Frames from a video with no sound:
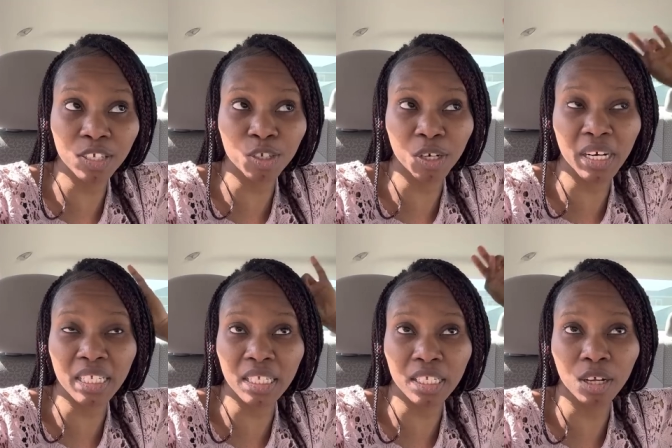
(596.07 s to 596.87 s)

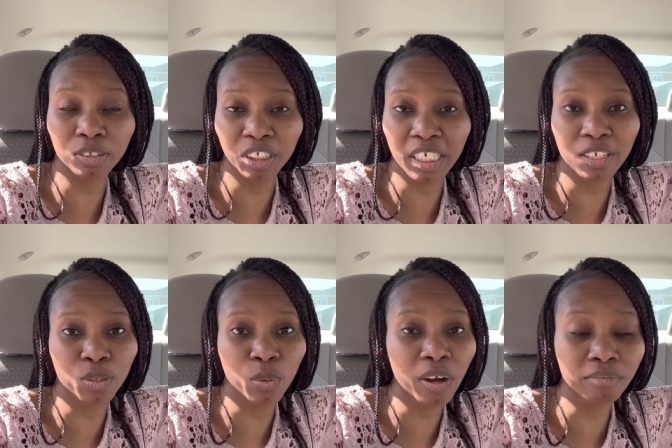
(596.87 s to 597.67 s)
Insurance is one hundred
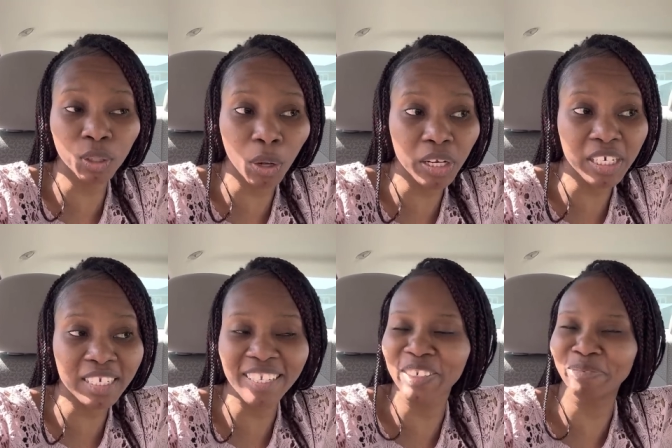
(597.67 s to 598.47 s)
twelve dollars.